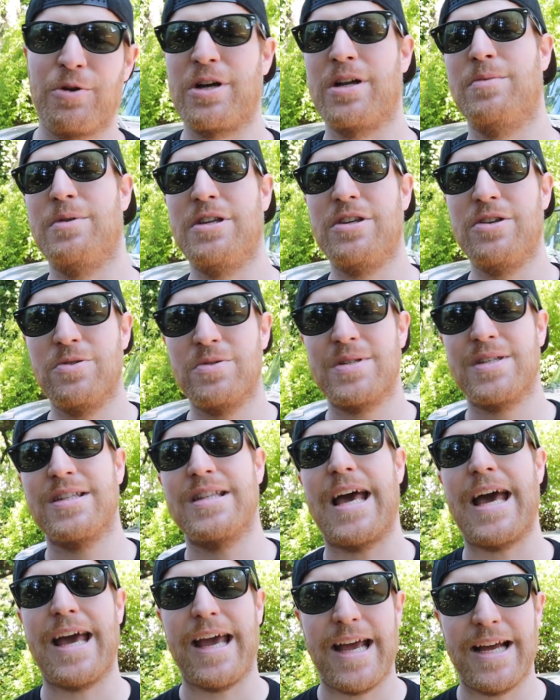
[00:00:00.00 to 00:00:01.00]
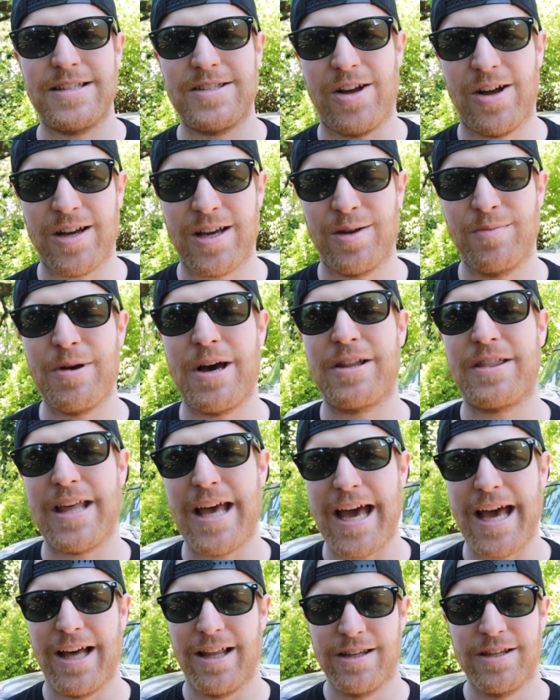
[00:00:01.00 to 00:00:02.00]
we're gonna be using that and talking about
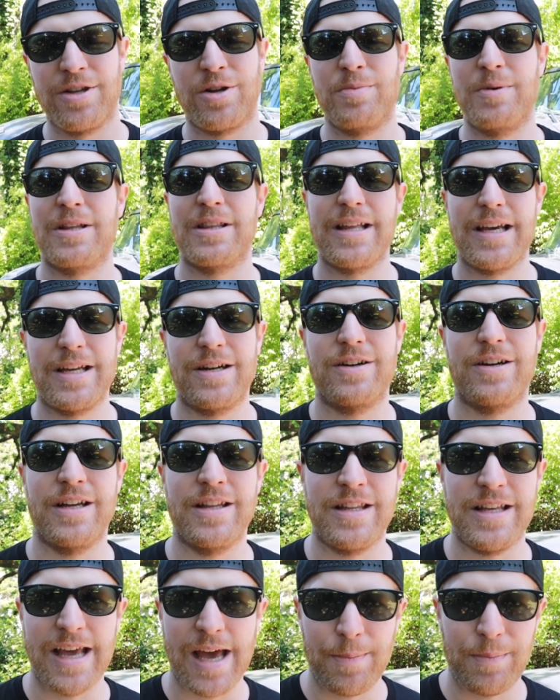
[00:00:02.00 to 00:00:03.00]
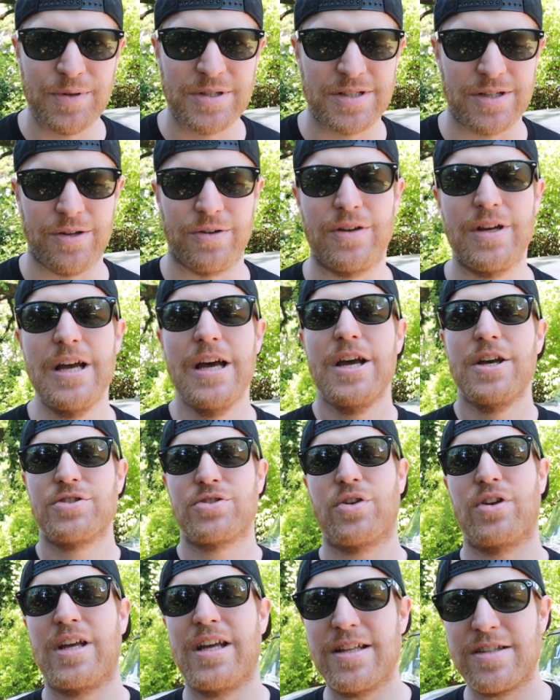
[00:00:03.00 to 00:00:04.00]
that a little bit later in the episode.
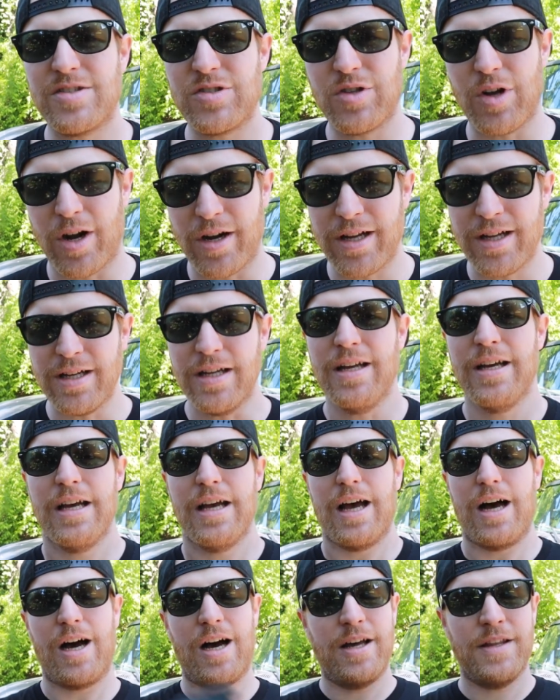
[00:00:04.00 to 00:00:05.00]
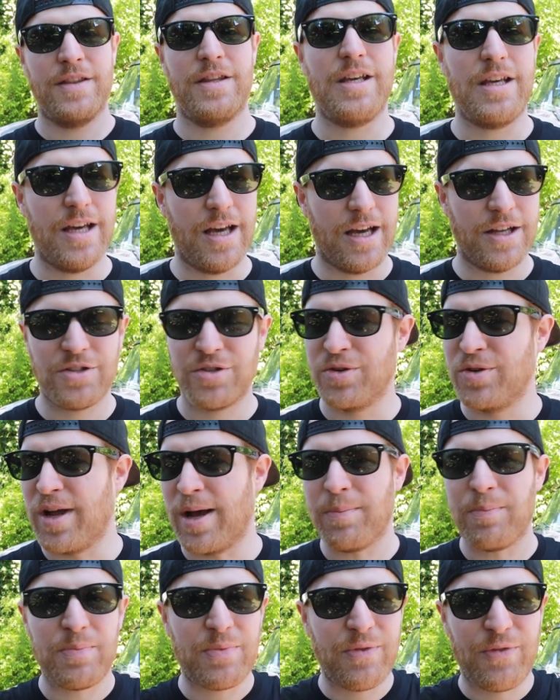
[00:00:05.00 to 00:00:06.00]
So to get started on the uh,
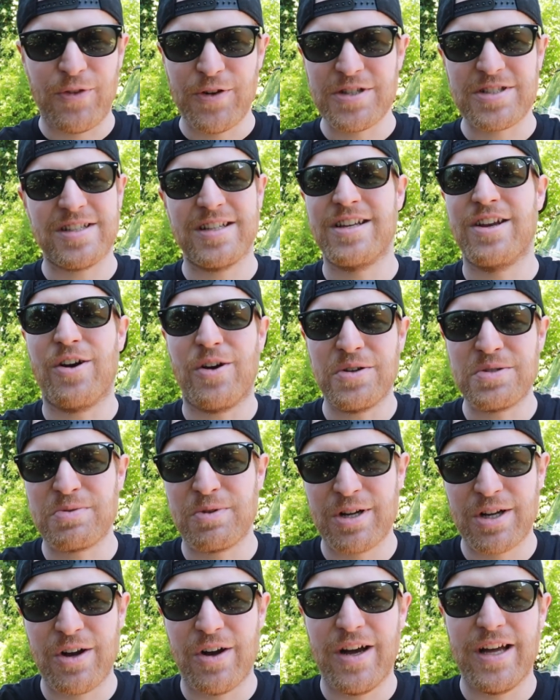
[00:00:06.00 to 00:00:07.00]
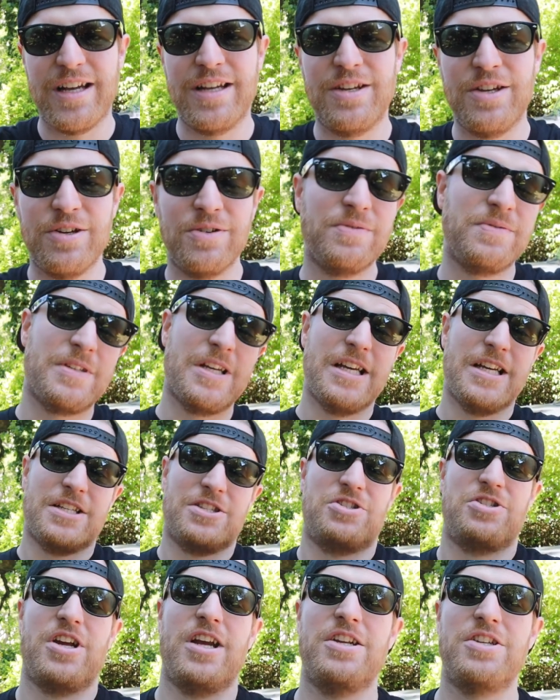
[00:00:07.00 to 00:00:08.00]
tune-up, first thing you always wanna go ahead and do
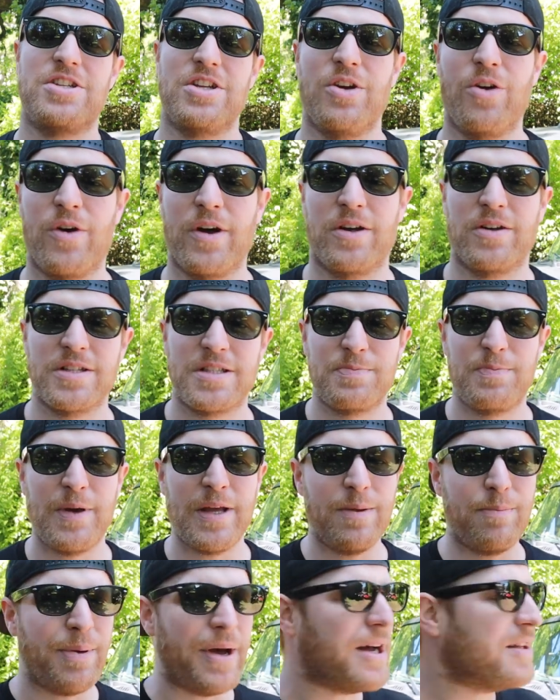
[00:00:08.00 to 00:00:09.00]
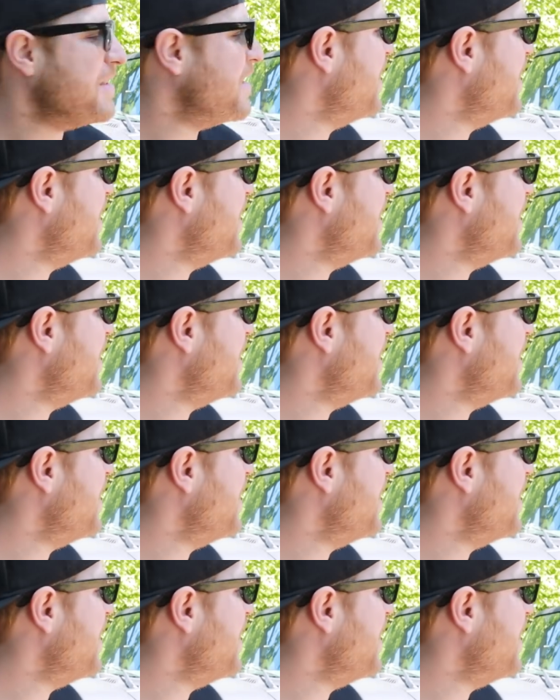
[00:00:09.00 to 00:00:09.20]
is change the oil. It's been about